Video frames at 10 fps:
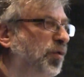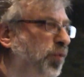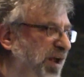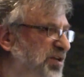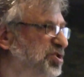
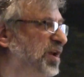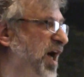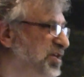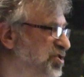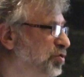
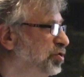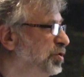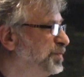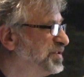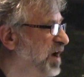racialized
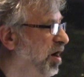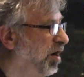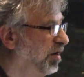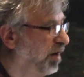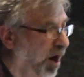groups
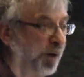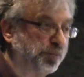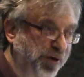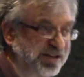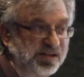are
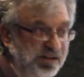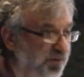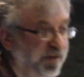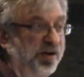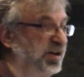present in
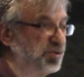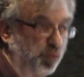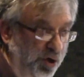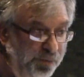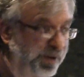various
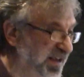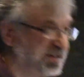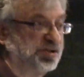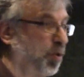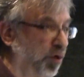
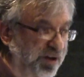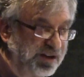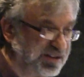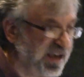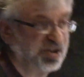workplaces,
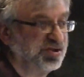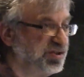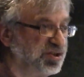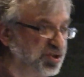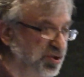organizations,
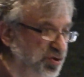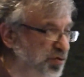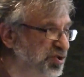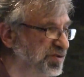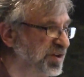
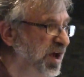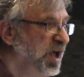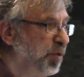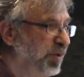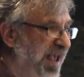institutions,
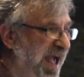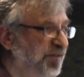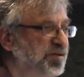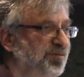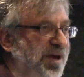we
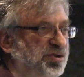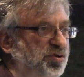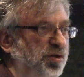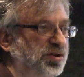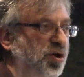have to
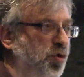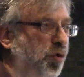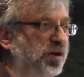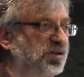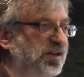measure it
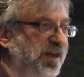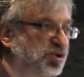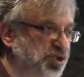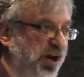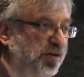according to their
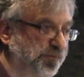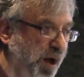share of